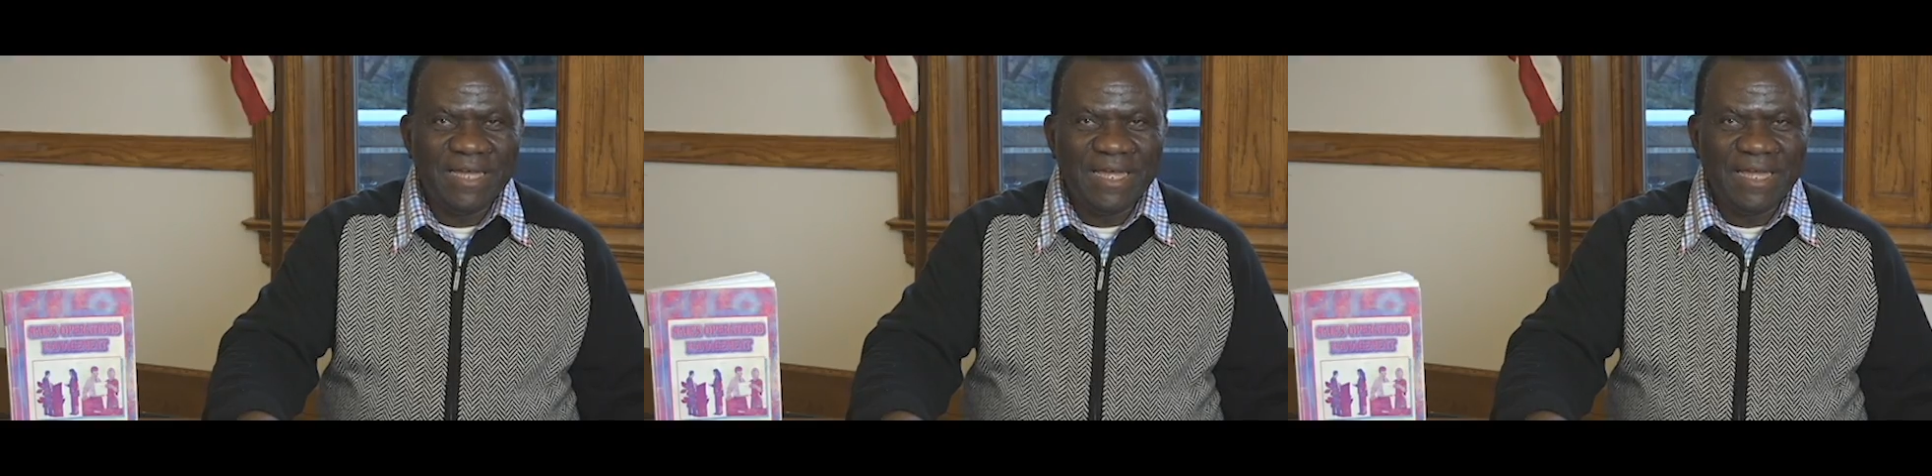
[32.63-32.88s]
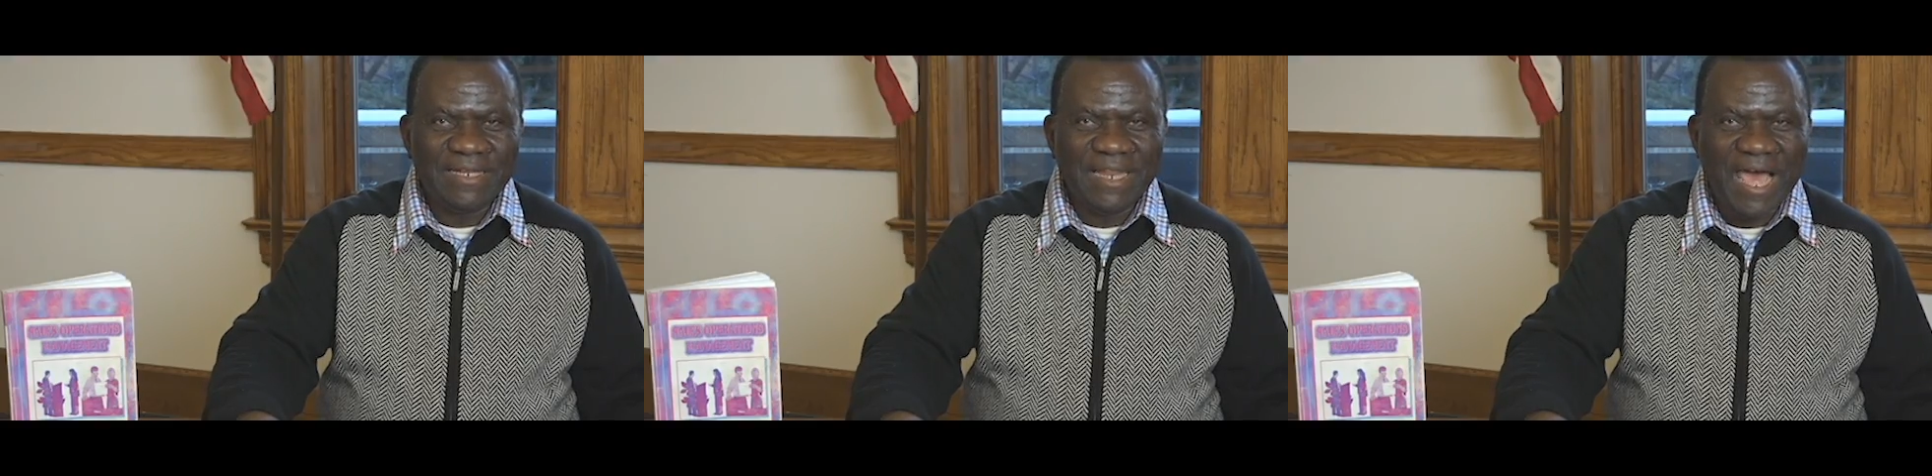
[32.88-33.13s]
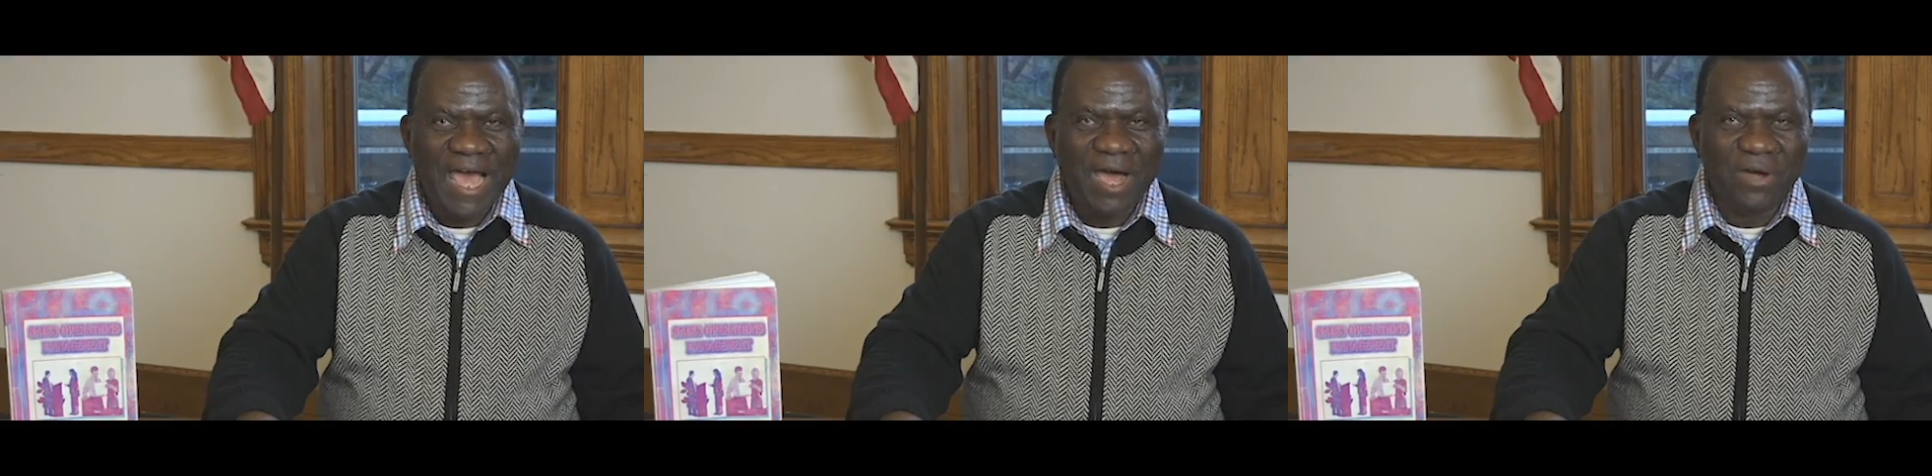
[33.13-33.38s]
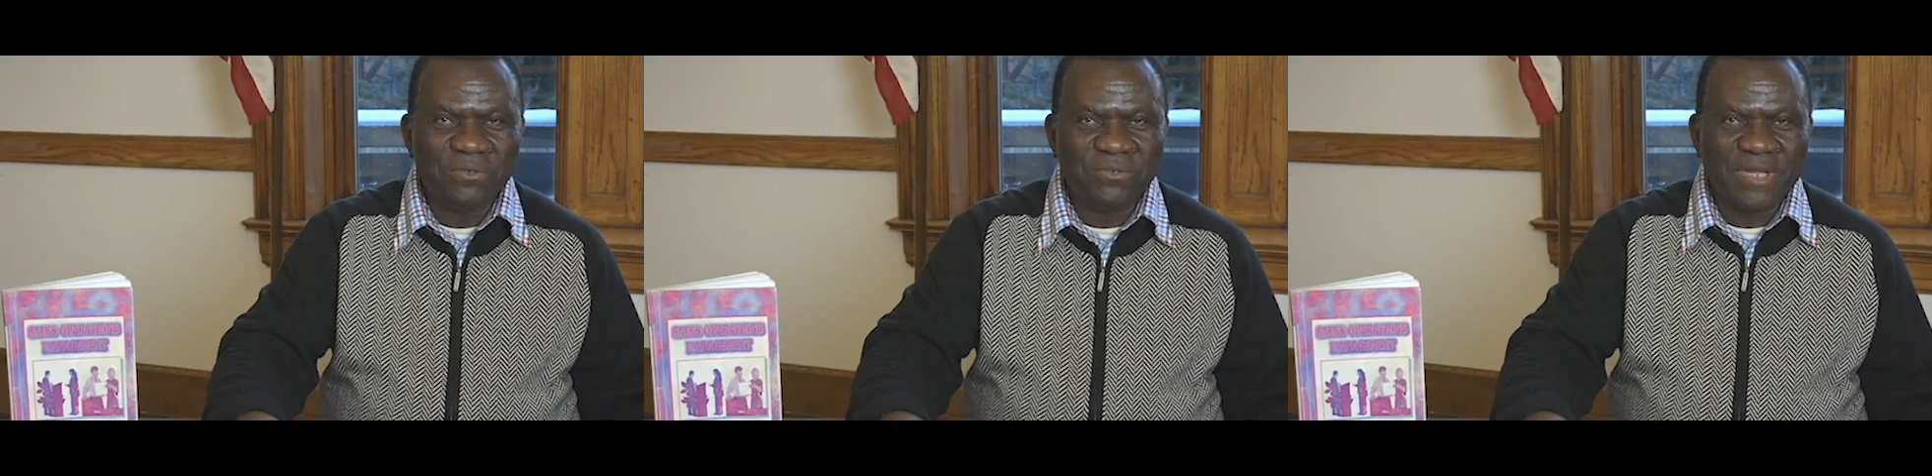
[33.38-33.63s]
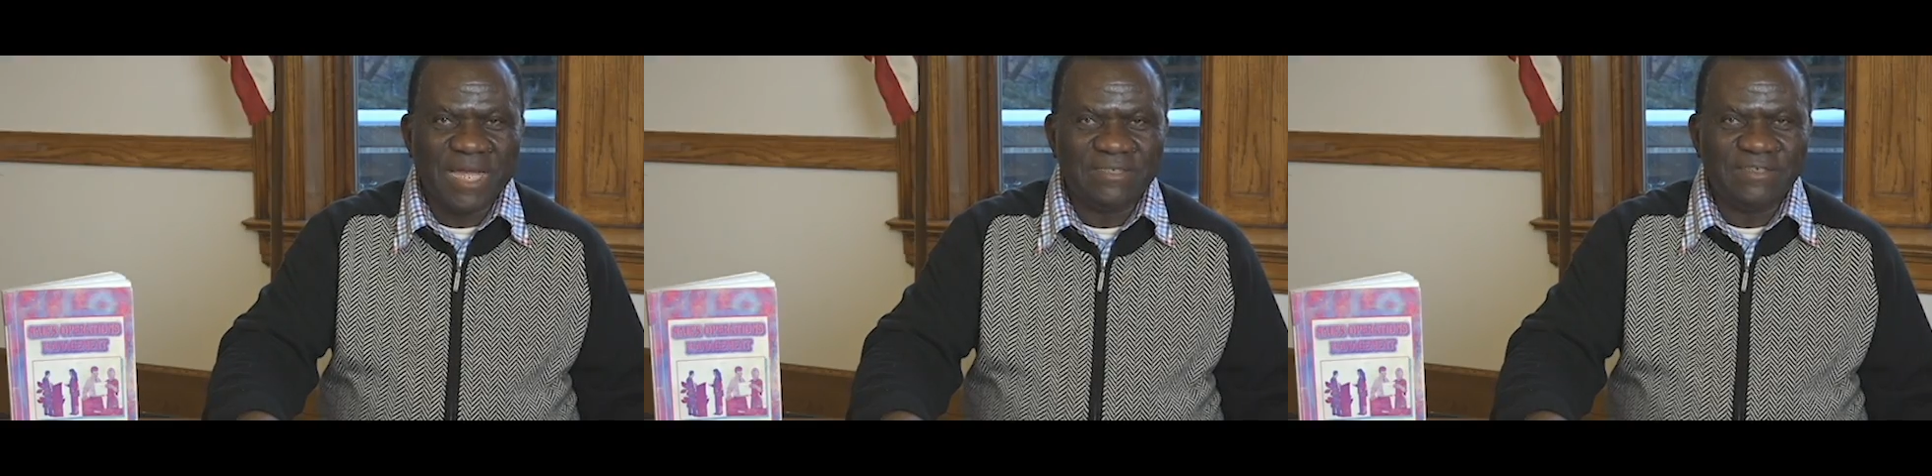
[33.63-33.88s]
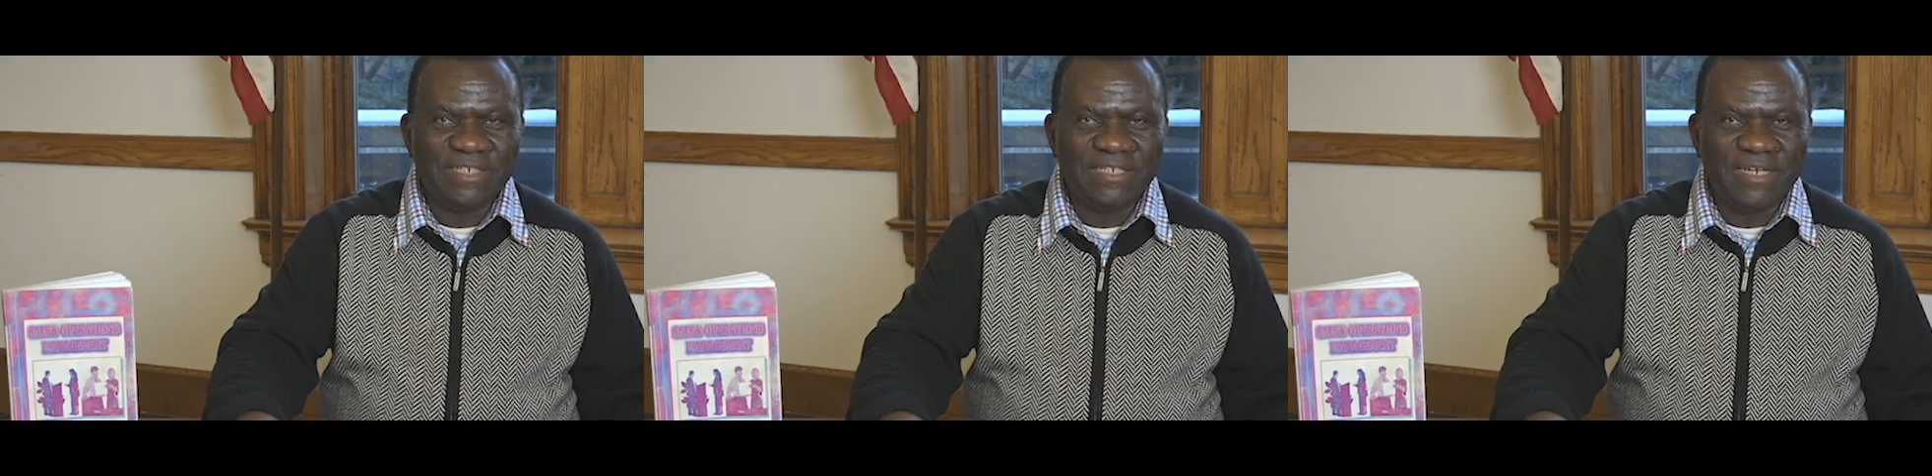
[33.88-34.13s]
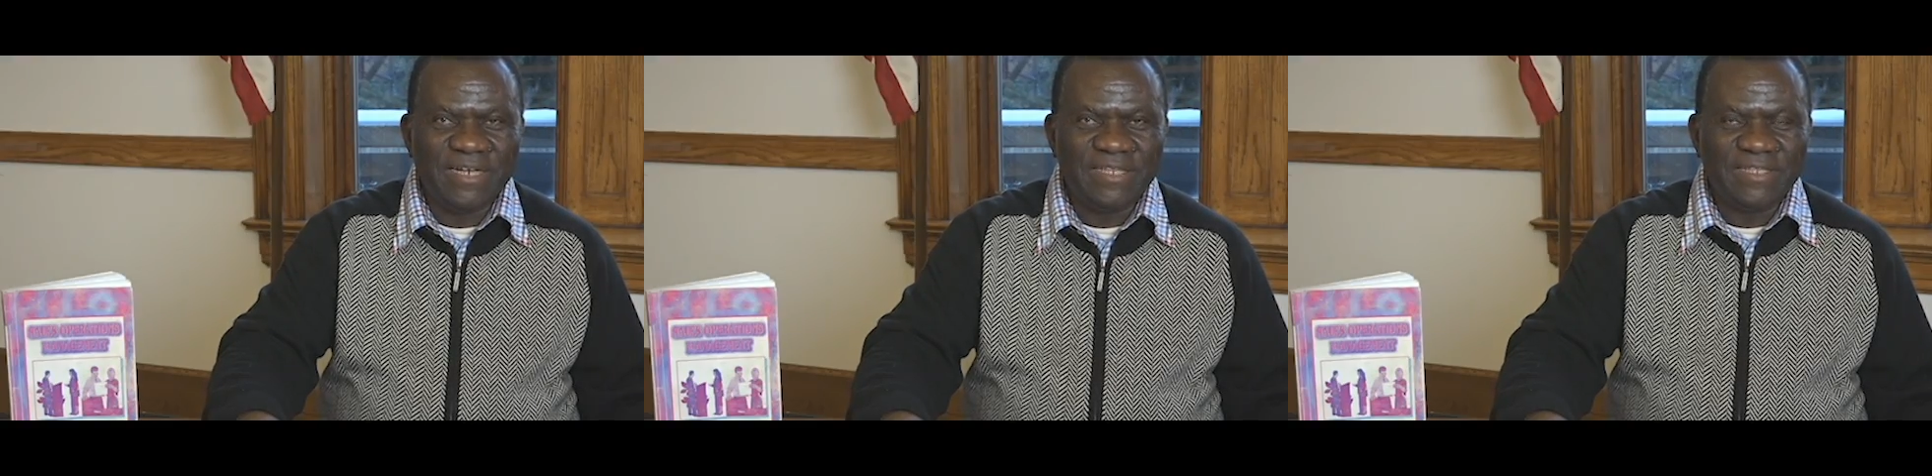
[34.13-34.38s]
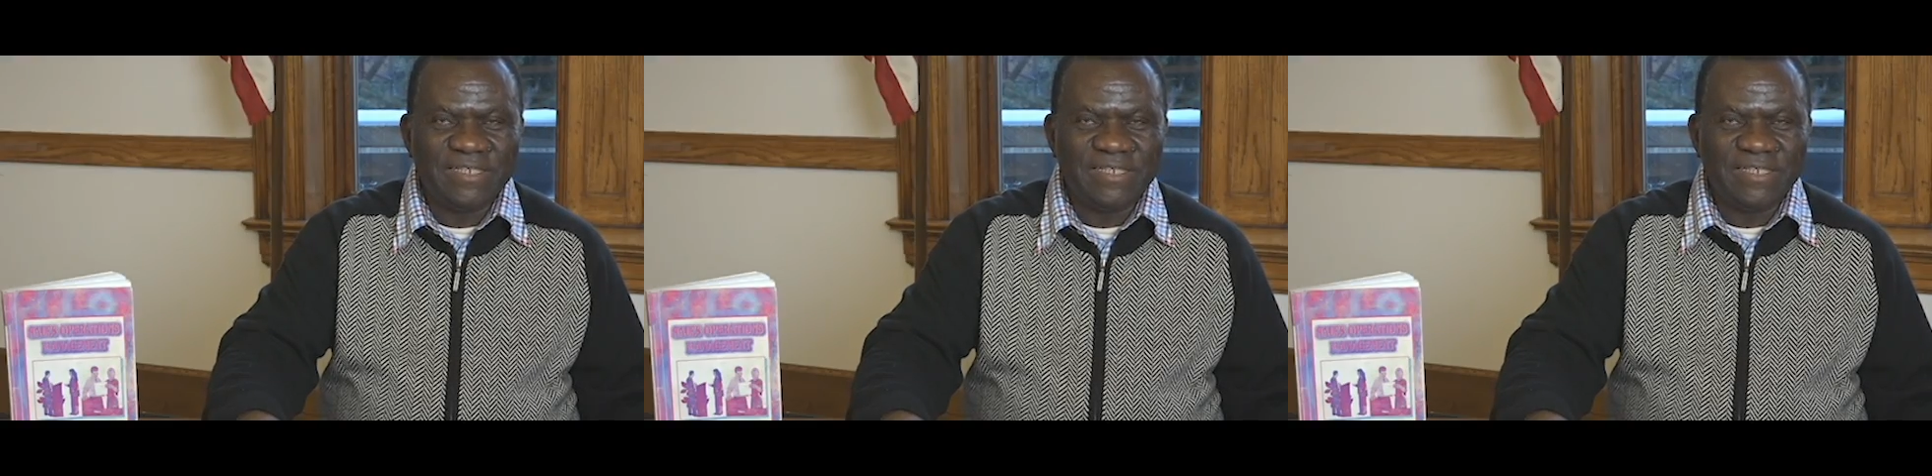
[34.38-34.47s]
and how you can generate